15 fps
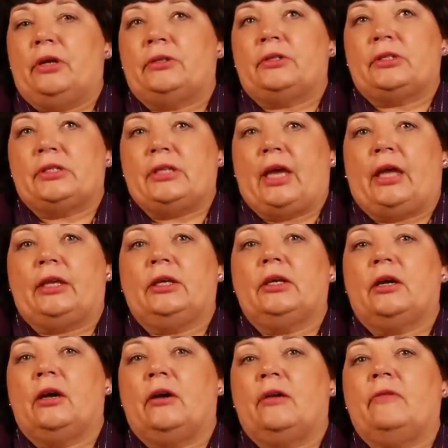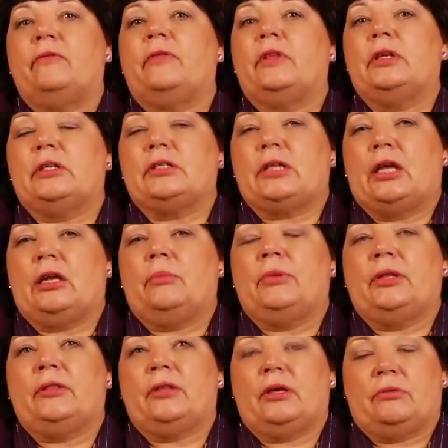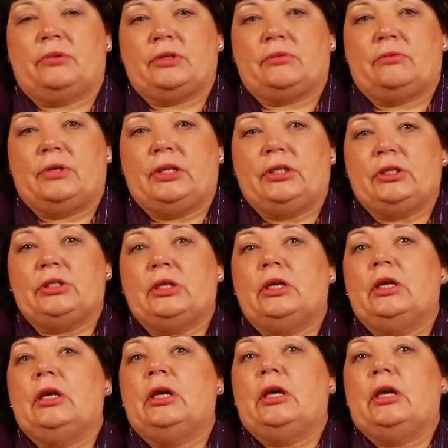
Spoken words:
understanding of the settlement that was reached